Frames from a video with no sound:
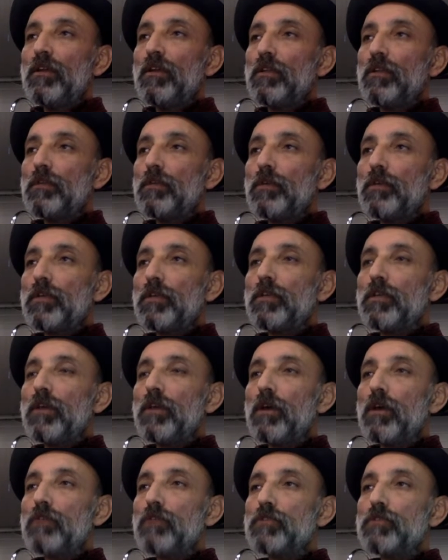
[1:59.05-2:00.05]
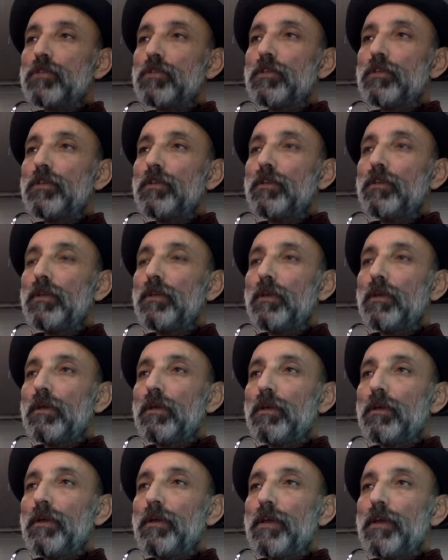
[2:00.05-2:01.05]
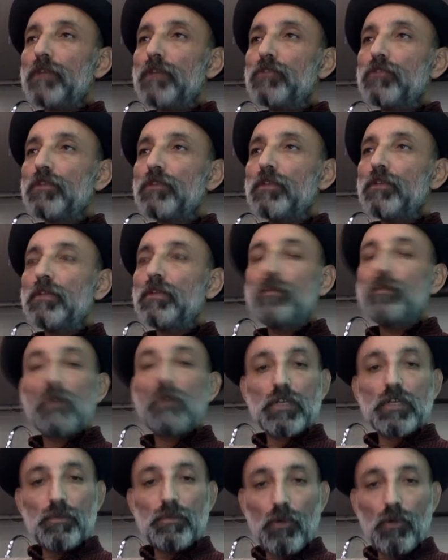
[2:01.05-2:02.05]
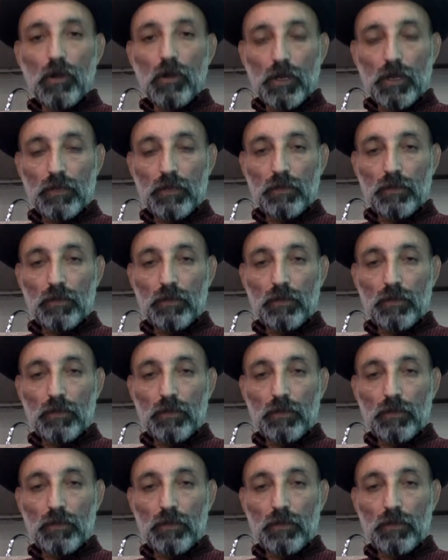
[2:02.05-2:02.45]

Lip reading: Liberty House in actually Liberty Park.